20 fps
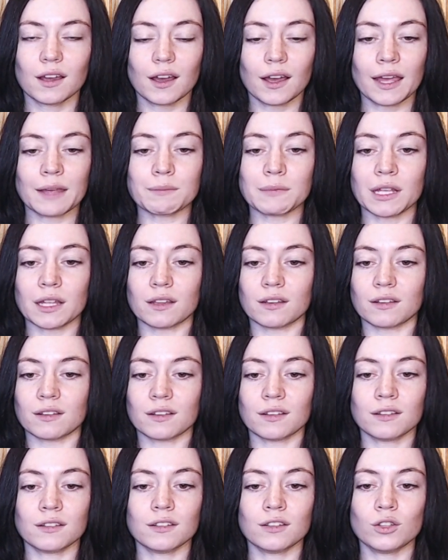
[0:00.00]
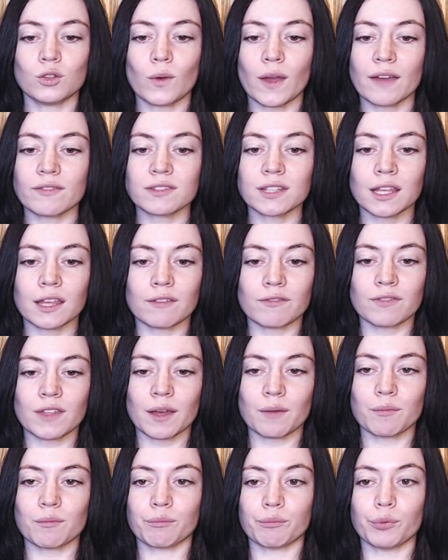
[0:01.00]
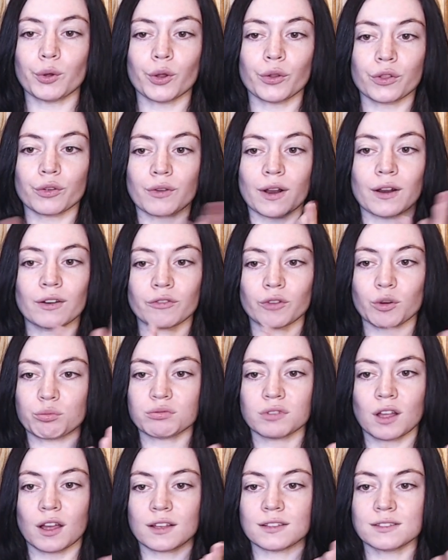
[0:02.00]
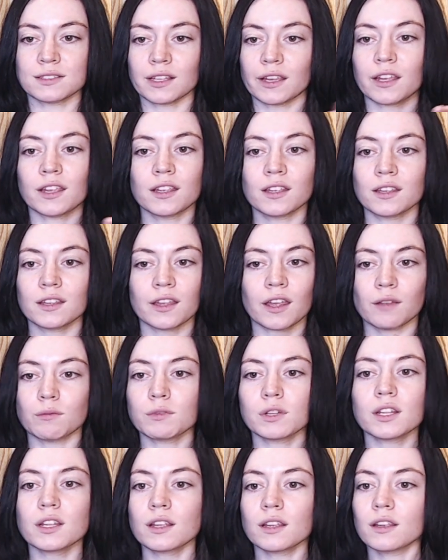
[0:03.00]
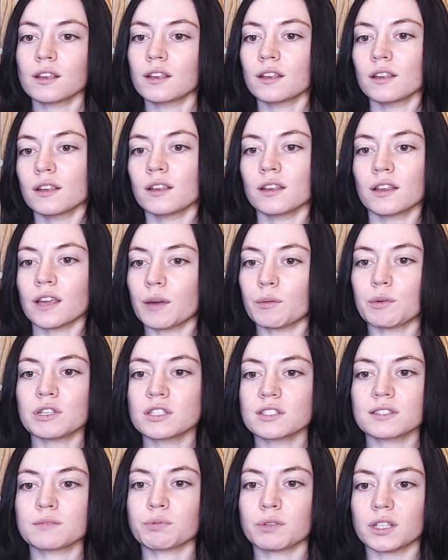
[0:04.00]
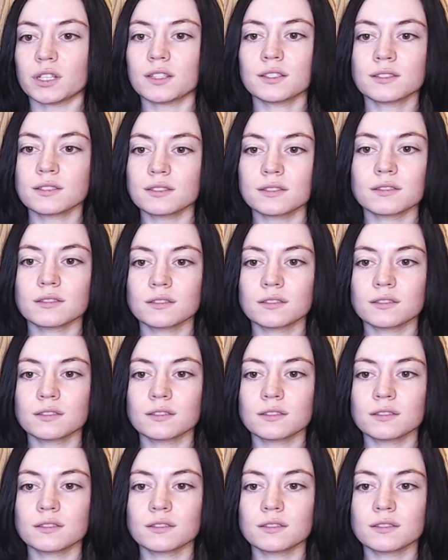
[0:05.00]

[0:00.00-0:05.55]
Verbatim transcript: I mean, you have to give them both a round of applause. Like, can we, can we just please?